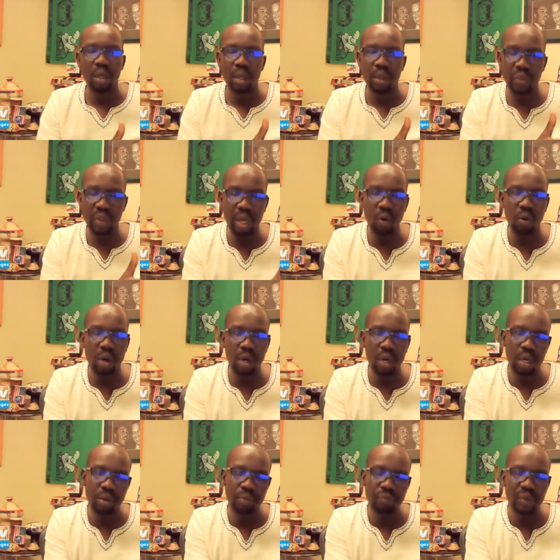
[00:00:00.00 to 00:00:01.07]
there
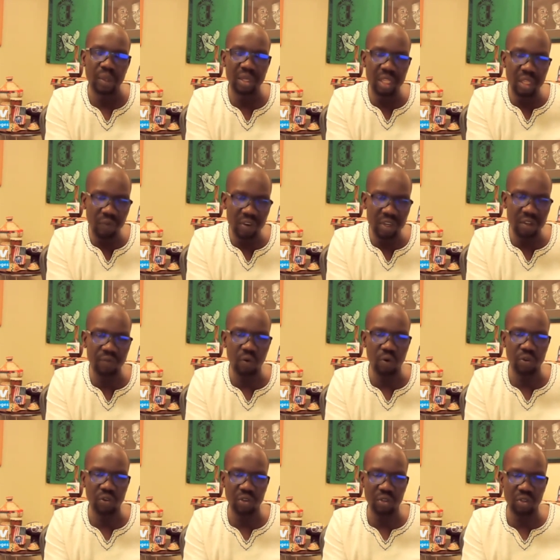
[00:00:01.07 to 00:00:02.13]
were the TPLF
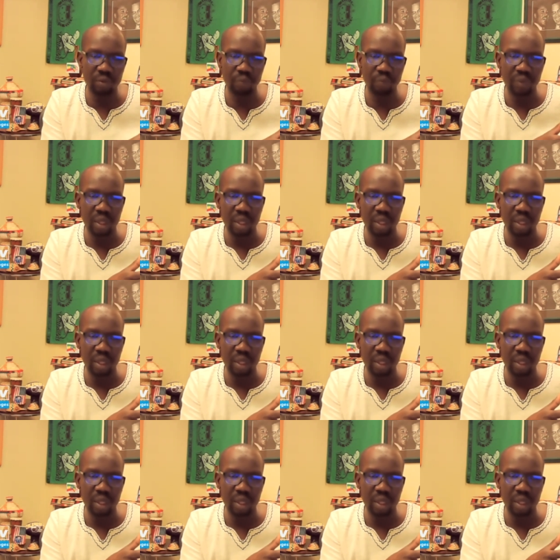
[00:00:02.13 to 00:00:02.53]
forces,